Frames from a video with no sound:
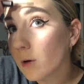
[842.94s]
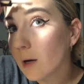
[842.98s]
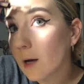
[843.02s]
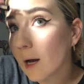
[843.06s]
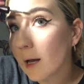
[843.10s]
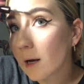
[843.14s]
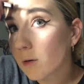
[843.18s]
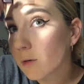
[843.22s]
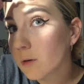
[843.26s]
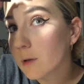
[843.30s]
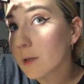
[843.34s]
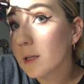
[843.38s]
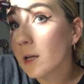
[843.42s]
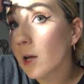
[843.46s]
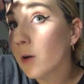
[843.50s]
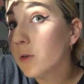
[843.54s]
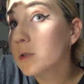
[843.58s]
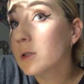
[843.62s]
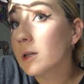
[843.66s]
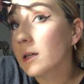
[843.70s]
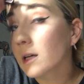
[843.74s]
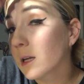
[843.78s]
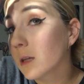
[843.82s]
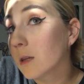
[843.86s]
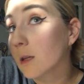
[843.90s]
I don't really know
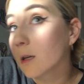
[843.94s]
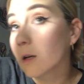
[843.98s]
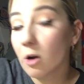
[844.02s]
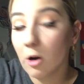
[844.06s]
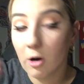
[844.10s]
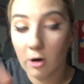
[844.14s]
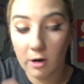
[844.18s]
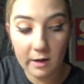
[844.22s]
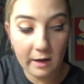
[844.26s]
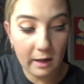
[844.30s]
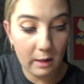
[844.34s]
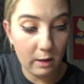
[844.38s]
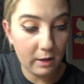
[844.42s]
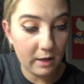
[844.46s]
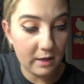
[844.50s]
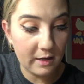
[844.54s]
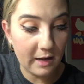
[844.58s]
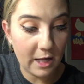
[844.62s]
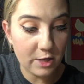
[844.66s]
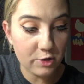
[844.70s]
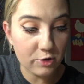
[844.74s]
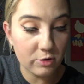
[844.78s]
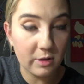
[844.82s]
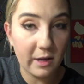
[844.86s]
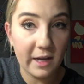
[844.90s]
till I get in the car and I look in
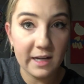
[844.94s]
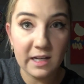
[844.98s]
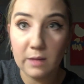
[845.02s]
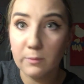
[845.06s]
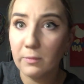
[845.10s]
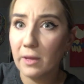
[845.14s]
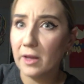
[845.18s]
natural light and I'm